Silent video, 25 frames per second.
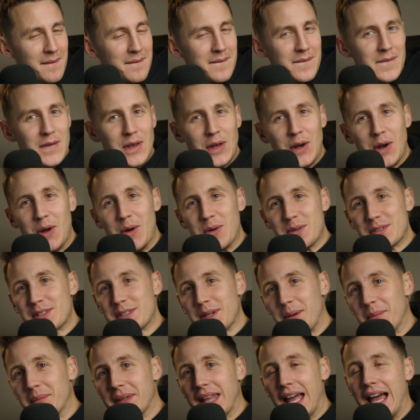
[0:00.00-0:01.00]
You know,
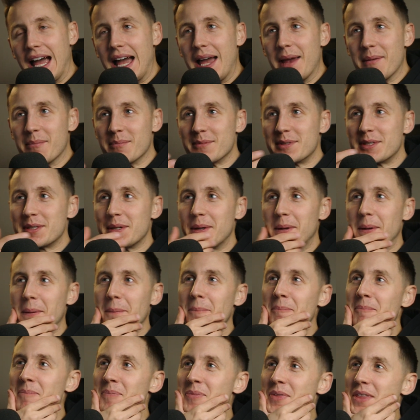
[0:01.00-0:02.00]
sometimes
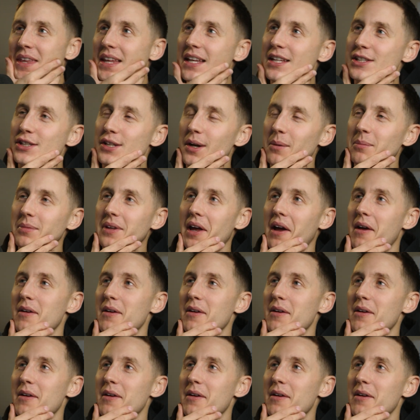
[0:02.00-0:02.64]
I'll